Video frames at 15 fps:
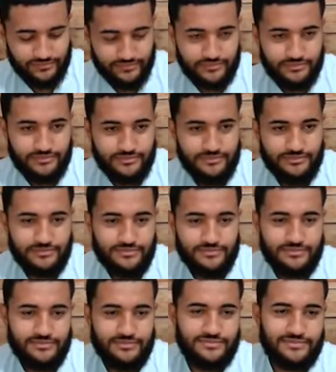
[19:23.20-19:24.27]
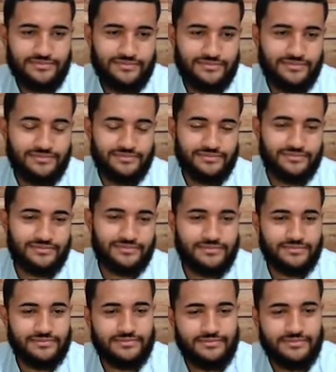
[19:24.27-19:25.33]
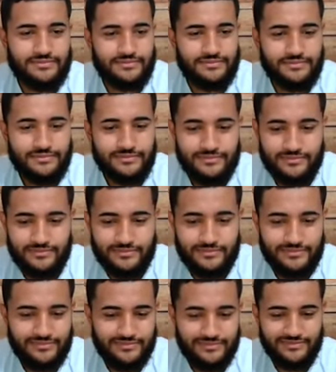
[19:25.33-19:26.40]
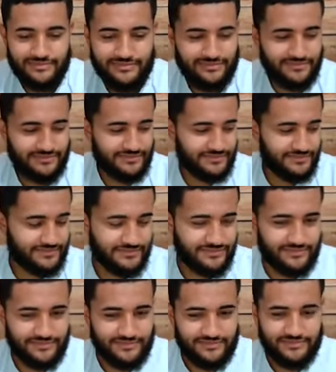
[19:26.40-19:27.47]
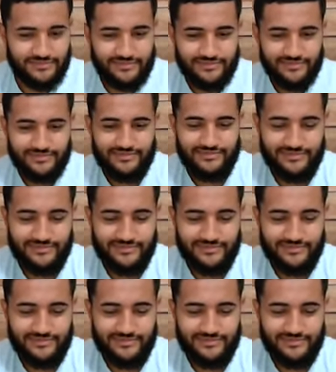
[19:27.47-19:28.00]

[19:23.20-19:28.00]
This person isn't speaking.